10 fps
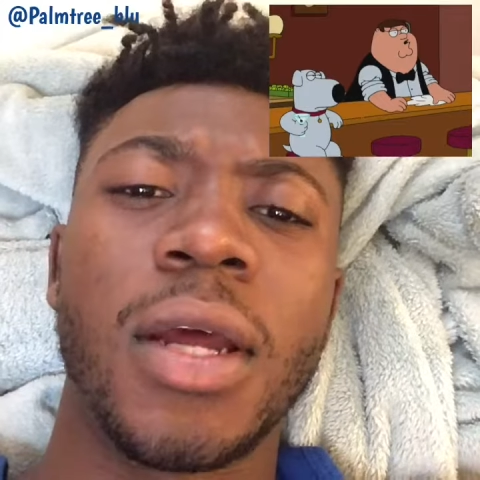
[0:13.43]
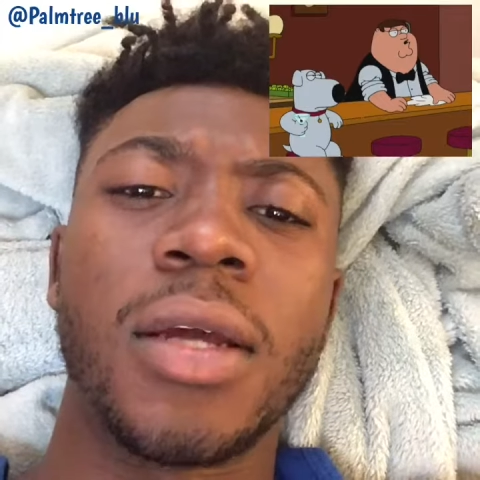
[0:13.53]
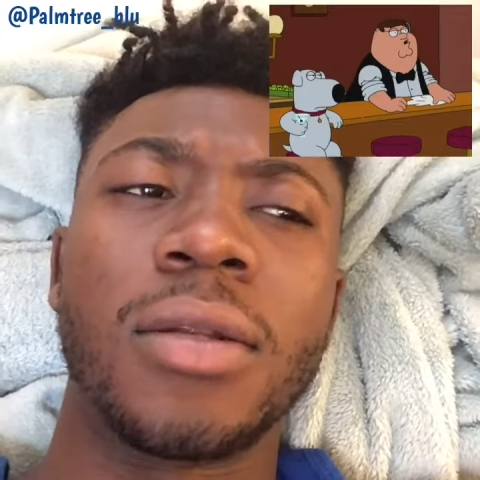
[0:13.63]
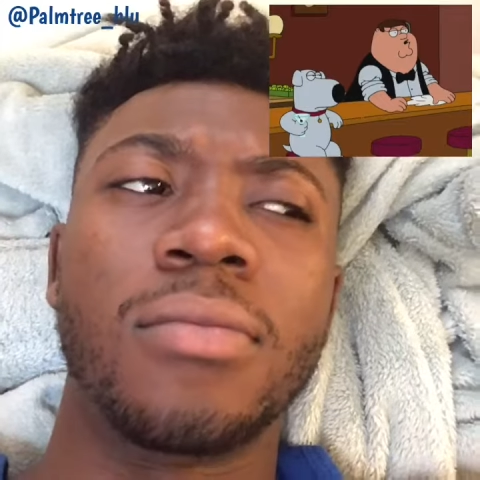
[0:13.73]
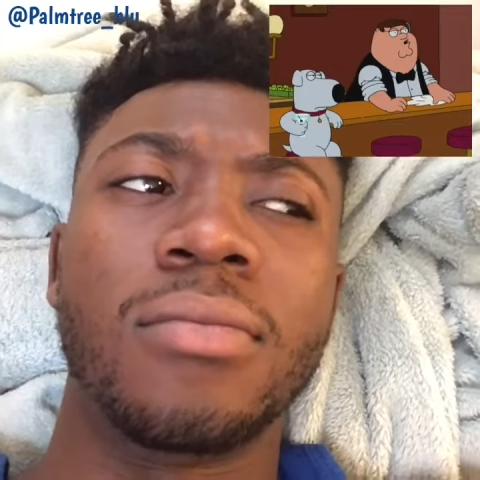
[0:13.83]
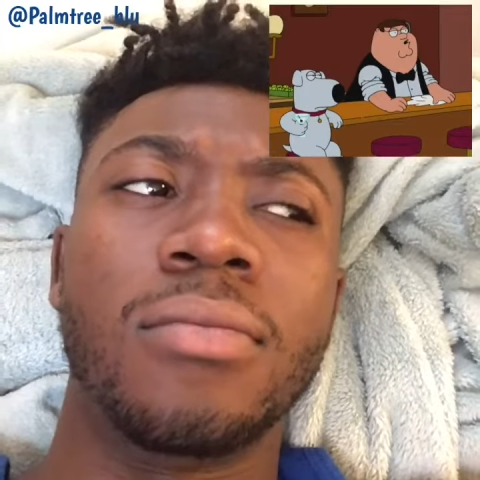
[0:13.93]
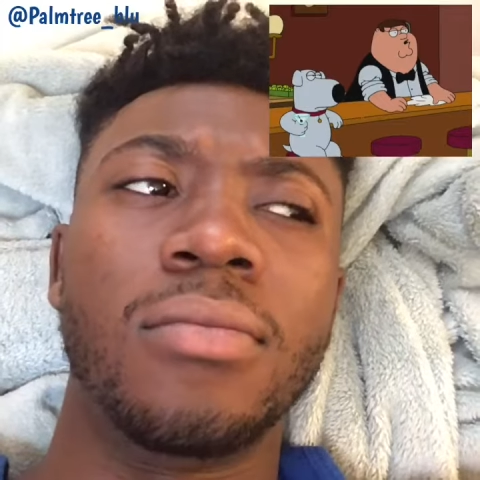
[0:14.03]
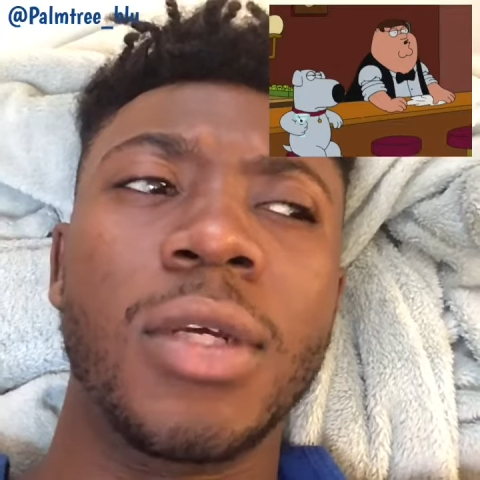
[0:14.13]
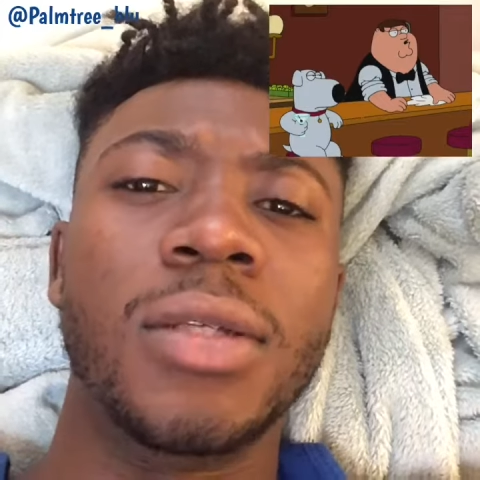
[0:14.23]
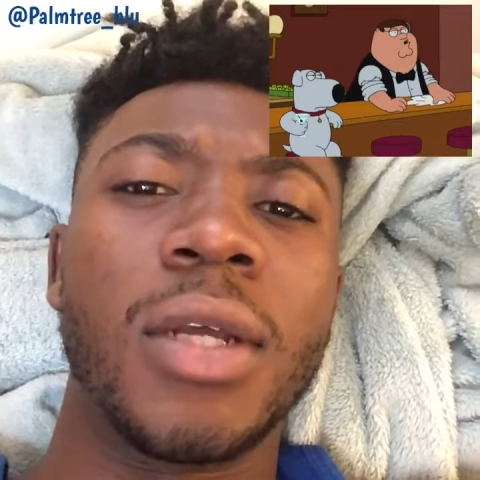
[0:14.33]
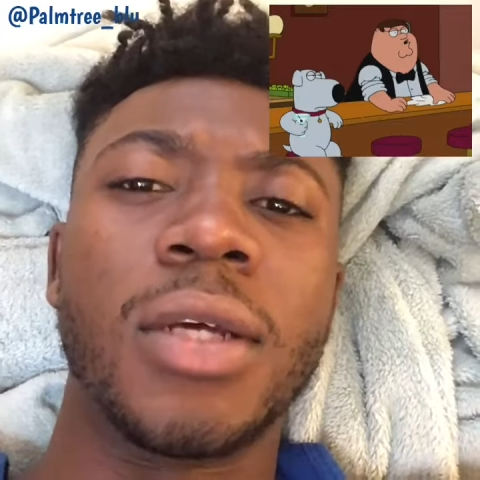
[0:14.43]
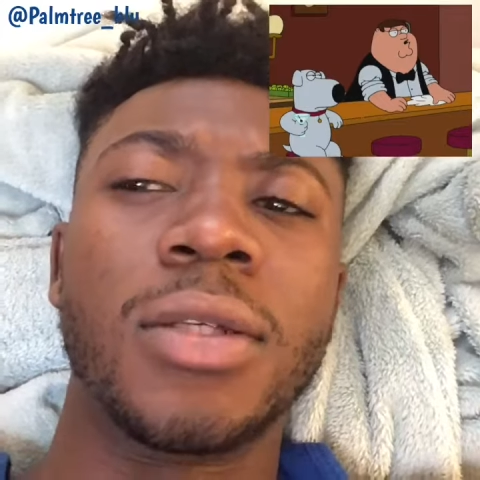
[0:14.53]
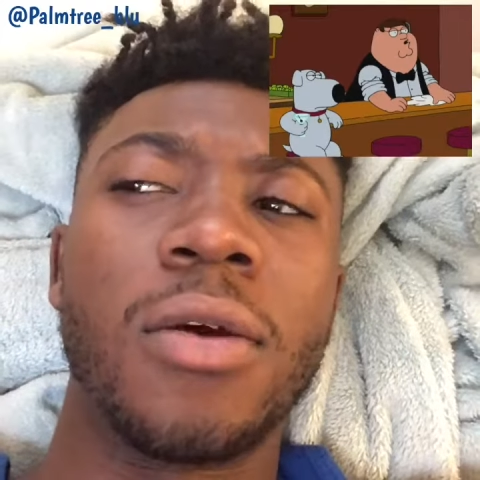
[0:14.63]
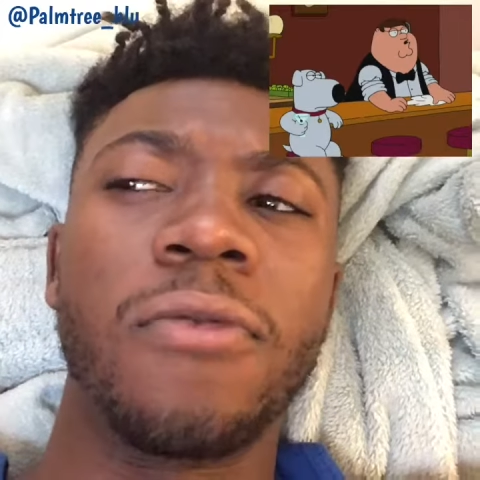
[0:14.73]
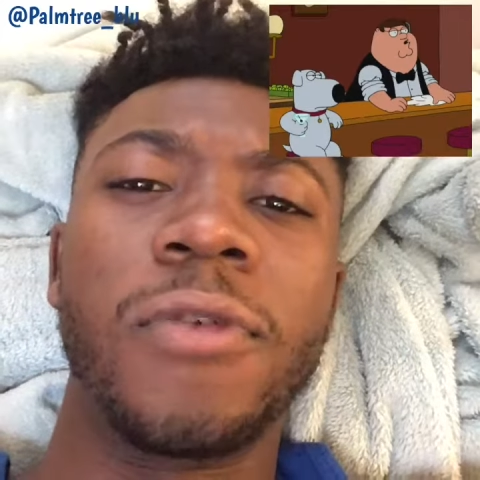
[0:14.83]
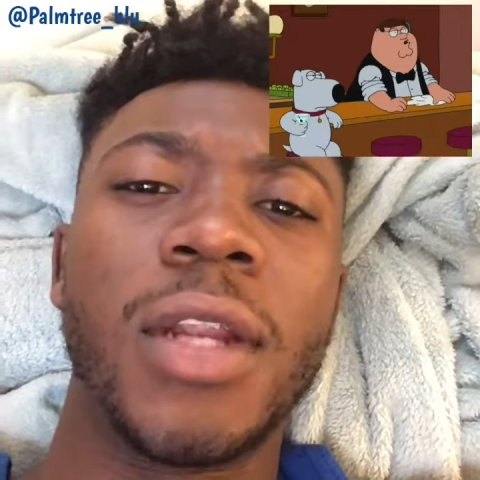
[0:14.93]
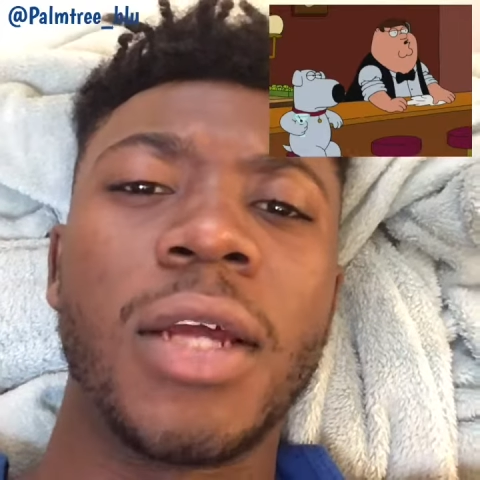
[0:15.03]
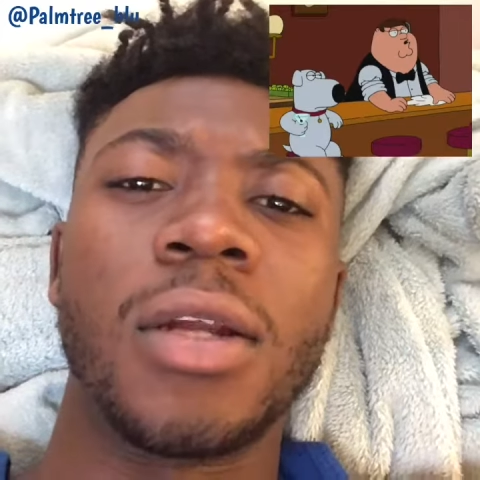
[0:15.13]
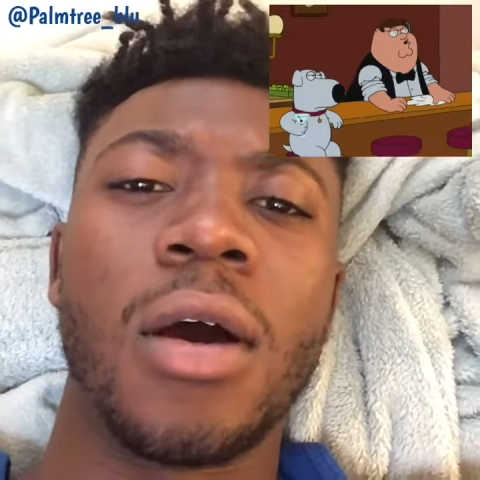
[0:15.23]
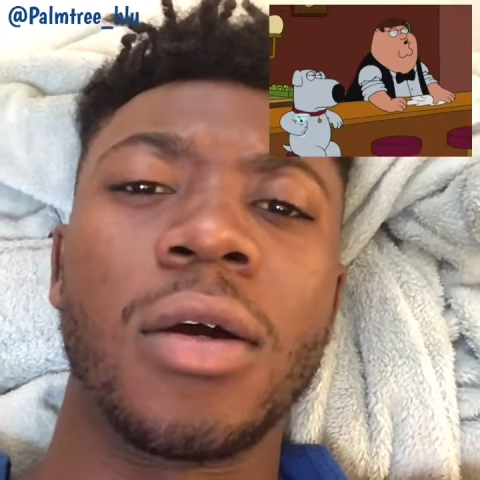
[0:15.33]
Like these niggas don't feel
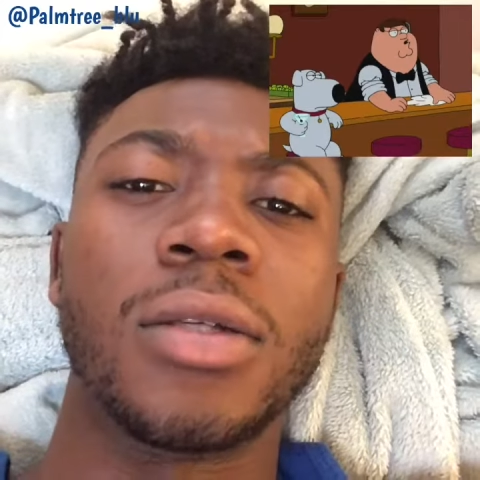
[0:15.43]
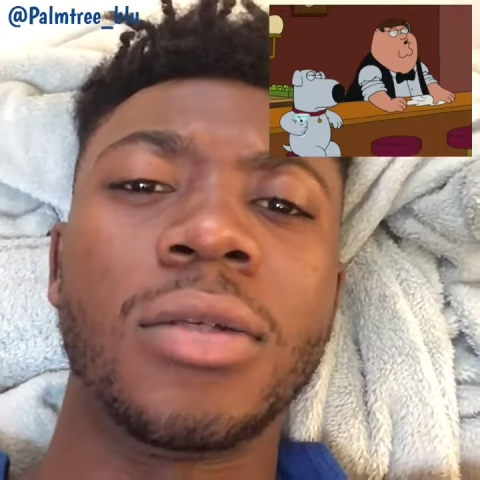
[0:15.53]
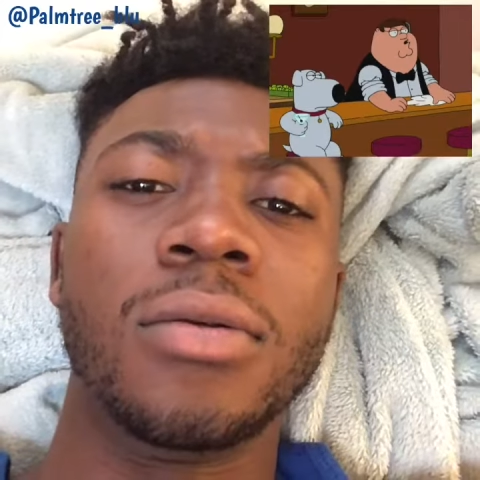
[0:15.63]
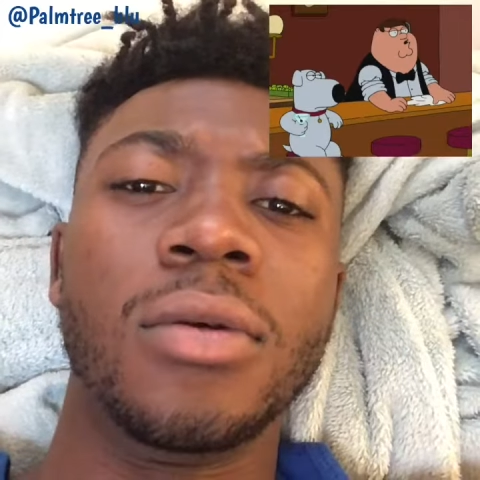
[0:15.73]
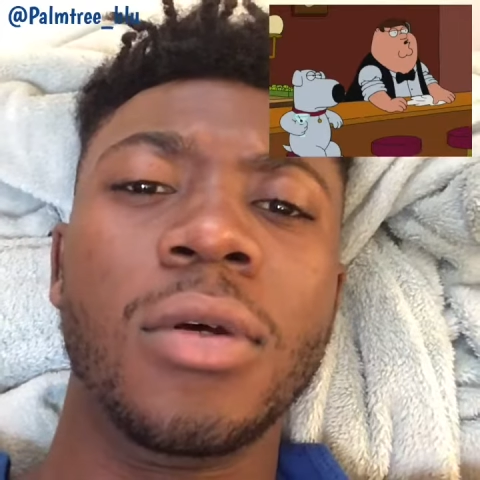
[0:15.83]
like dogs.